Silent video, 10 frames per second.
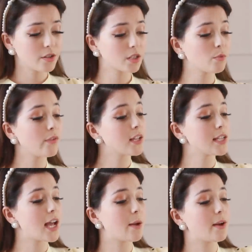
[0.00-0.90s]
So moving on
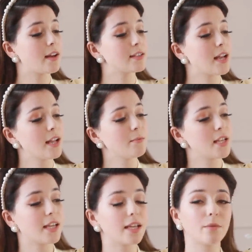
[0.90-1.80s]
to eyebrows, I am
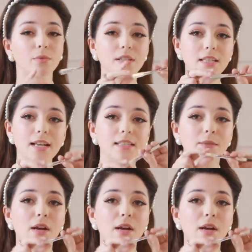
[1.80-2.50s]
taking Precisely